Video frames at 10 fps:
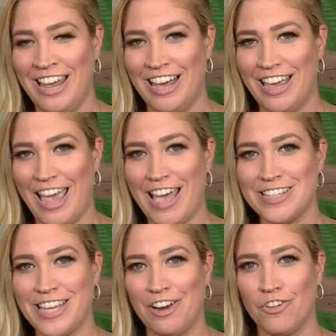I
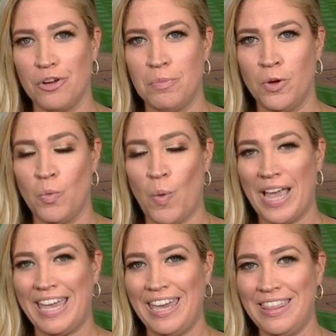asked Aaron Boone why
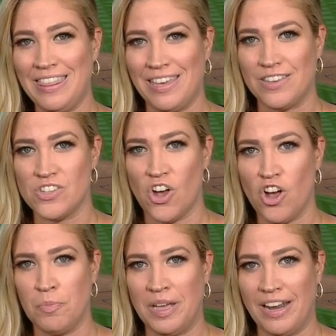he thinks Tauchman